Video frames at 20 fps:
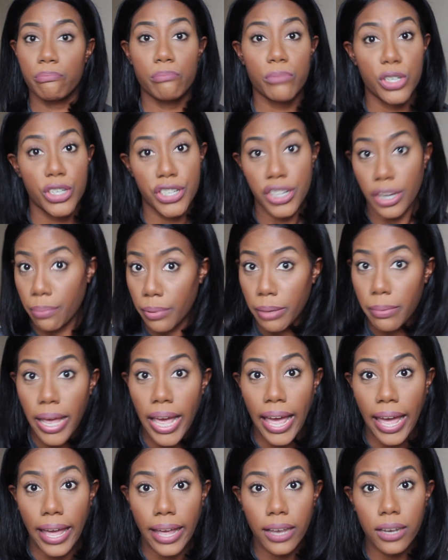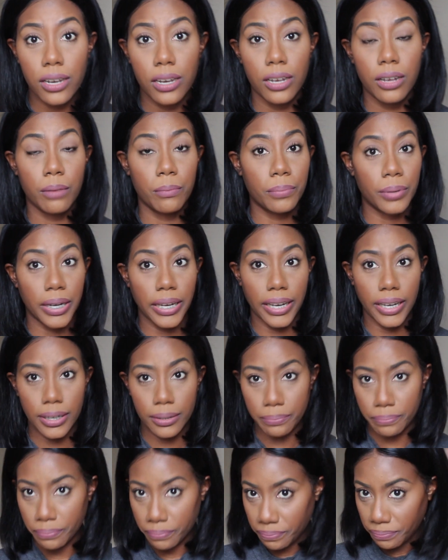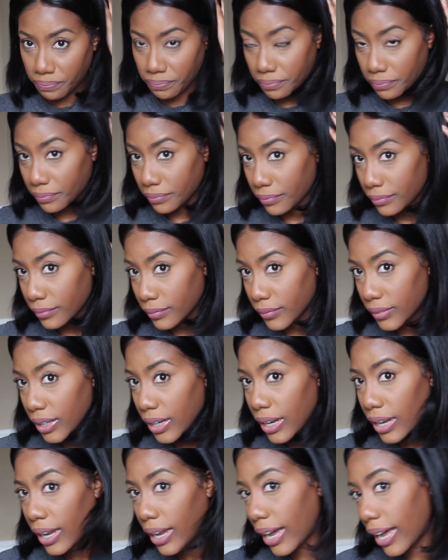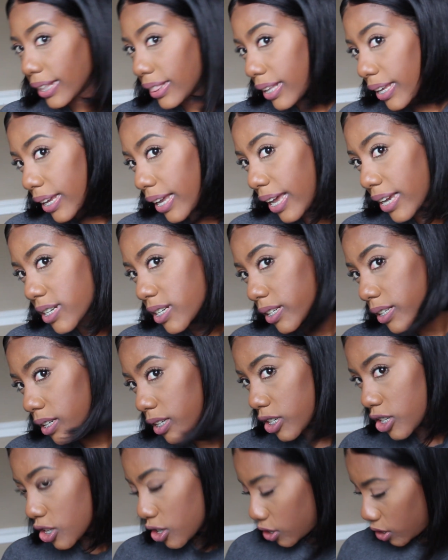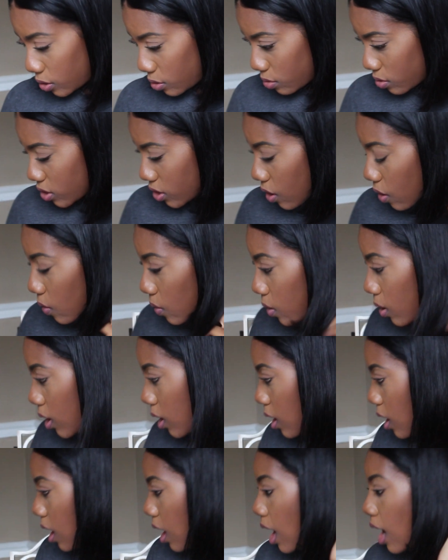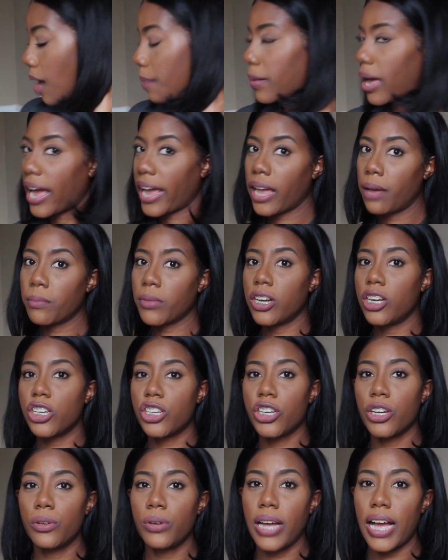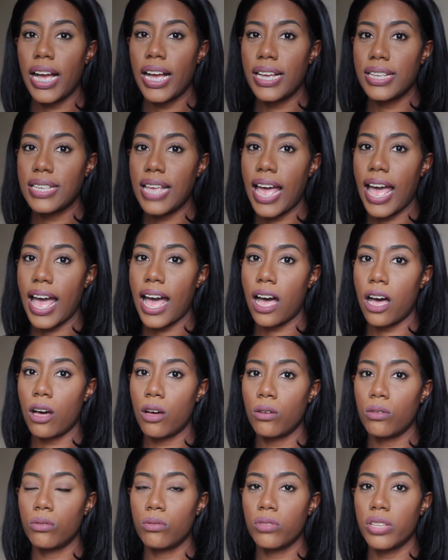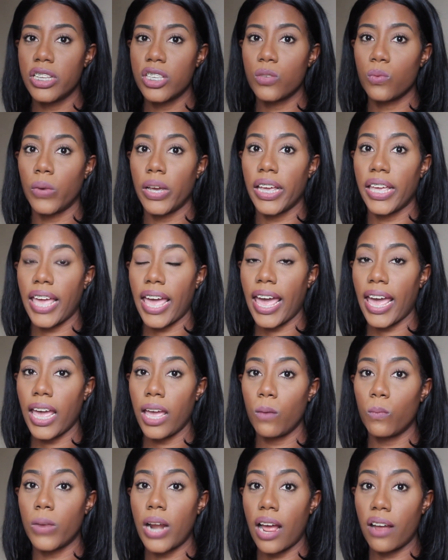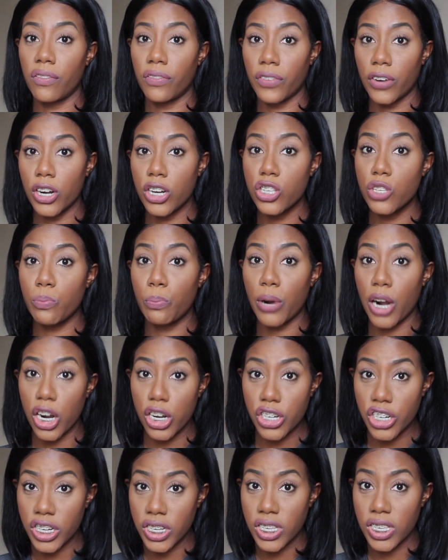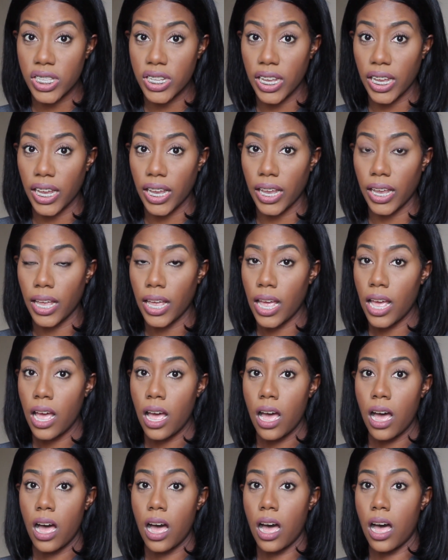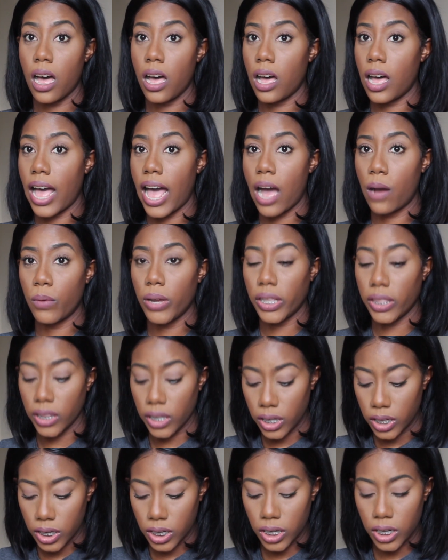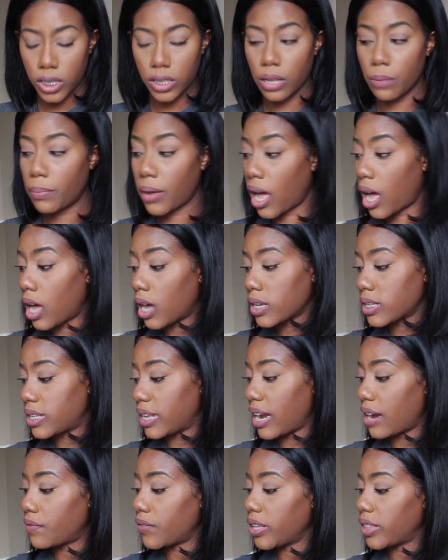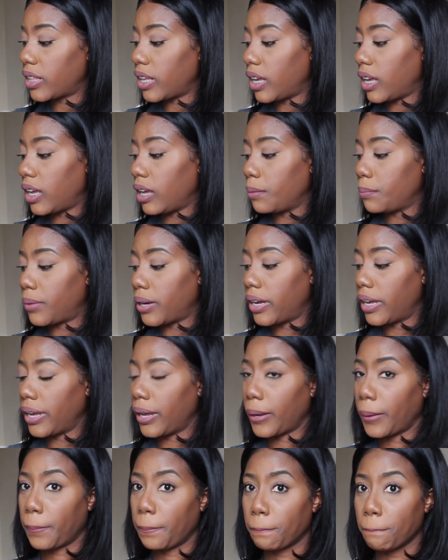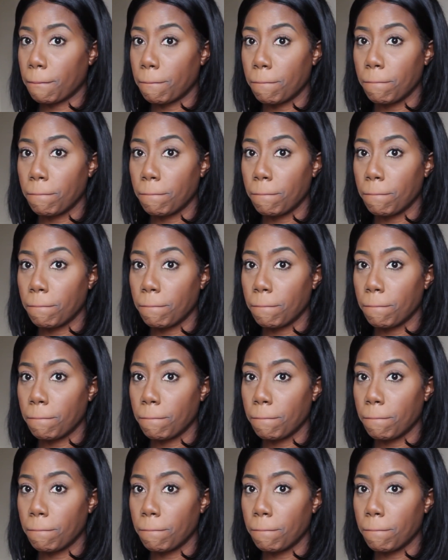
ship it back. But I think it actually looks cute. So I am gonna show you guys how this wig came when I first purchased it, how it looked, the box and everything. But